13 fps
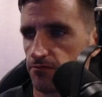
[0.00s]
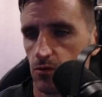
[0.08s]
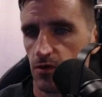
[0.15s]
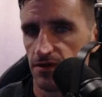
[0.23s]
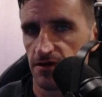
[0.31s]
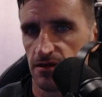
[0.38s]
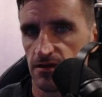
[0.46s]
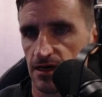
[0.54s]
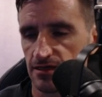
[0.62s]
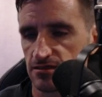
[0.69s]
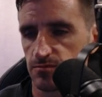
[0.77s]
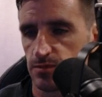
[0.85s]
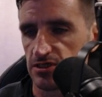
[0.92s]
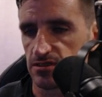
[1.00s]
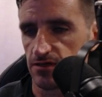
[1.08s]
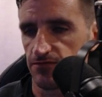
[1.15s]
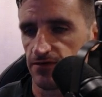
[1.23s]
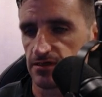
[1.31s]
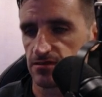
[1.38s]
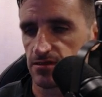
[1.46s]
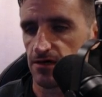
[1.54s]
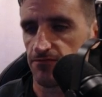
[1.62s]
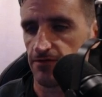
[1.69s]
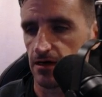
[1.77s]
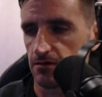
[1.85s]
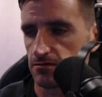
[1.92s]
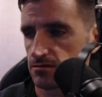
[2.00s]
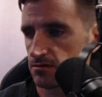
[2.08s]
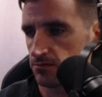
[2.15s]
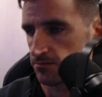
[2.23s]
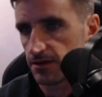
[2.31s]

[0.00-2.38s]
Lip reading: within that specific safe house.